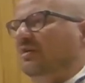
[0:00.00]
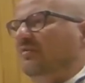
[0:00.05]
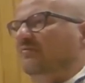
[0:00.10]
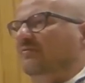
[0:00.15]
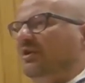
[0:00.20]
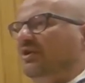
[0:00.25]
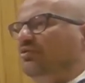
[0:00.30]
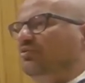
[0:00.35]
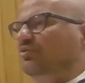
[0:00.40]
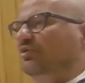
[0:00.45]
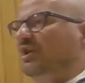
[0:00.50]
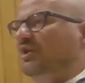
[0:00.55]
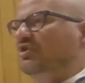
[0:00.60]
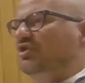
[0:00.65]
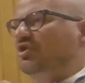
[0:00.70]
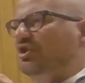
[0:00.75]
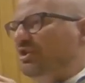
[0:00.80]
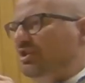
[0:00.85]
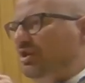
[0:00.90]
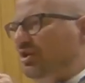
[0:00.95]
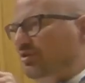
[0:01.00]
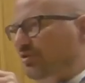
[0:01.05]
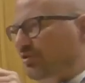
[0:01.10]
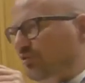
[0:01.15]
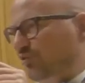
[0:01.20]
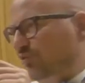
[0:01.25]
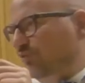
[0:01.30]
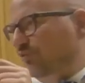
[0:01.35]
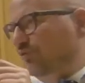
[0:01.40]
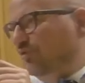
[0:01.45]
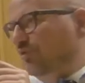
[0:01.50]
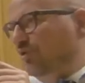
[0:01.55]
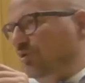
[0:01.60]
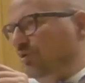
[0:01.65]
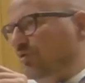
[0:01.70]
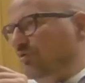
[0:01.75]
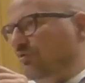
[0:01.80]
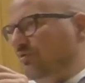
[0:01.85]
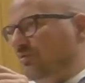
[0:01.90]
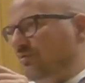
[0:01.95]
When you get reading, you
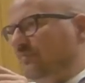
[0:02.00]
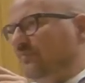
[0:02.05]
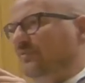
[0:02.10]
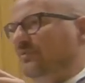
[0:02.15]
follow.